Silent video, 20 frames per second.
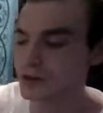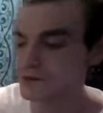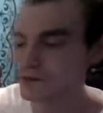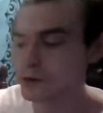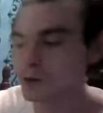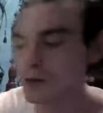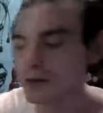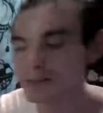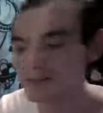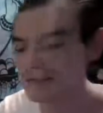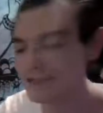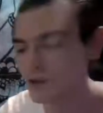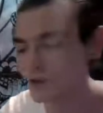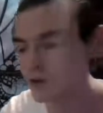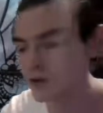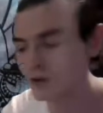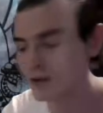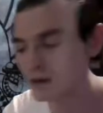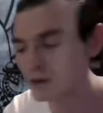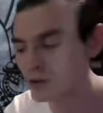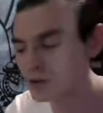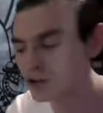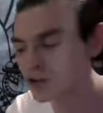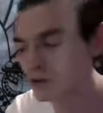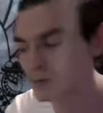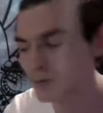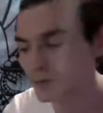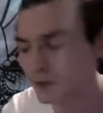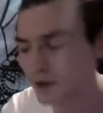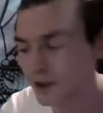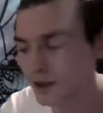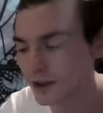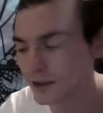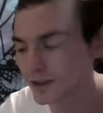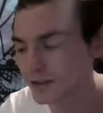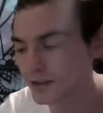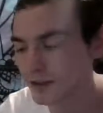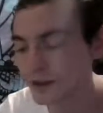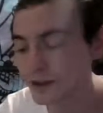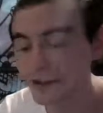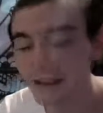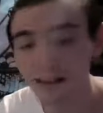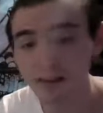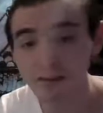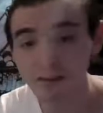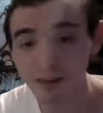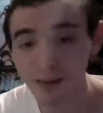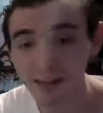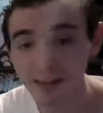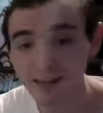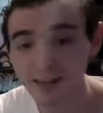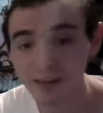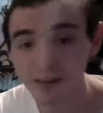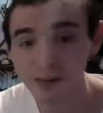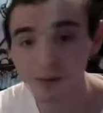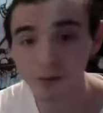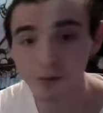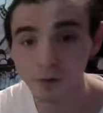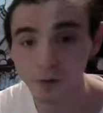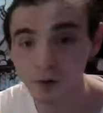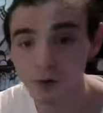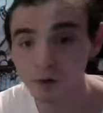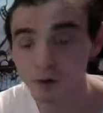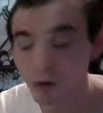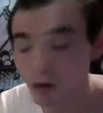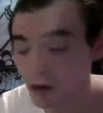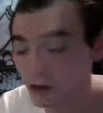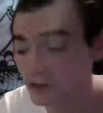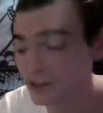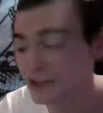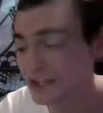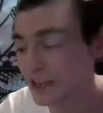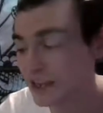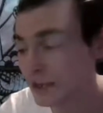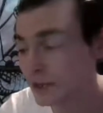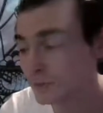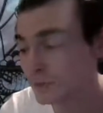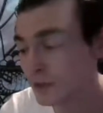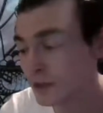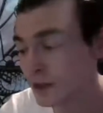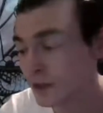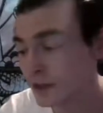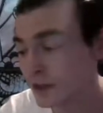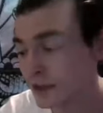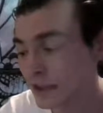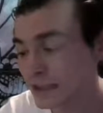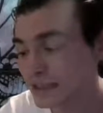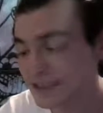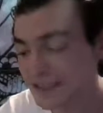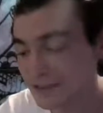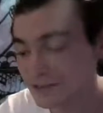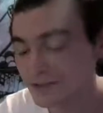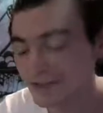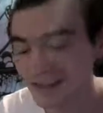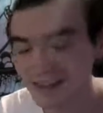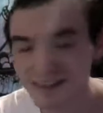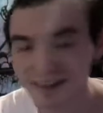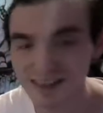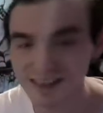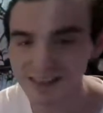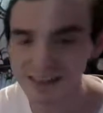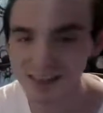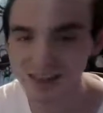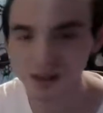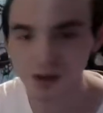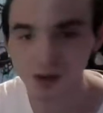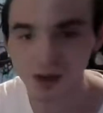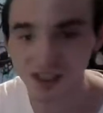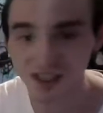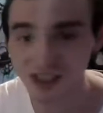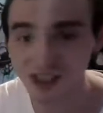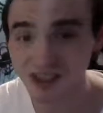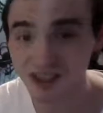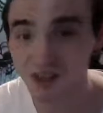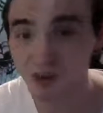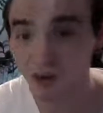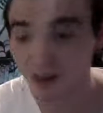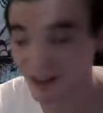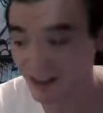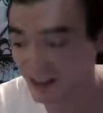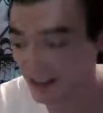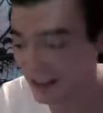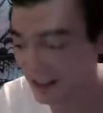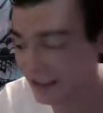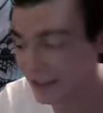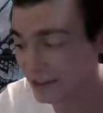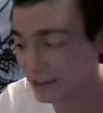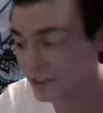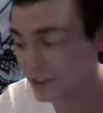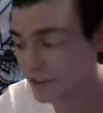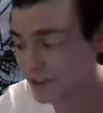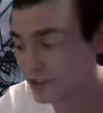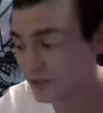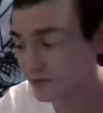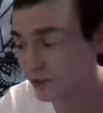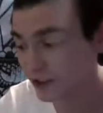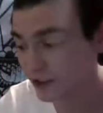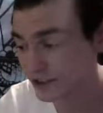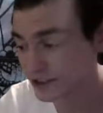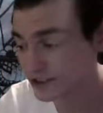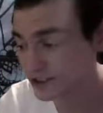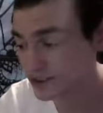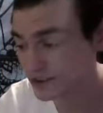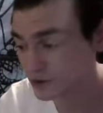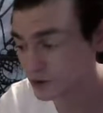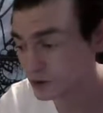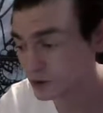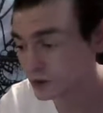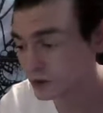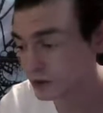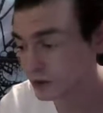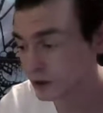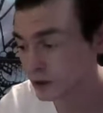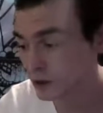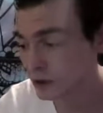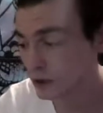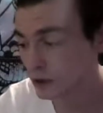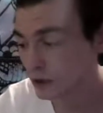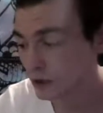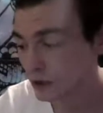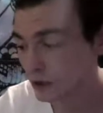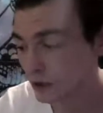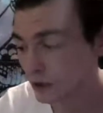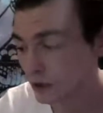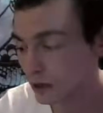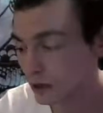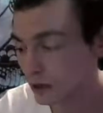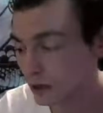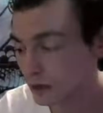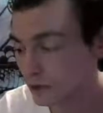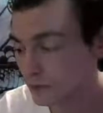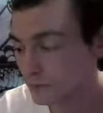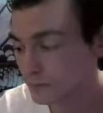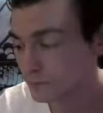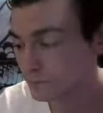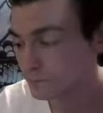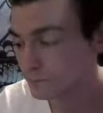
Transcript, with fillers: you had someone that was your friend that liked you for a long time, it seems like that situation is going to end very soon. Oh,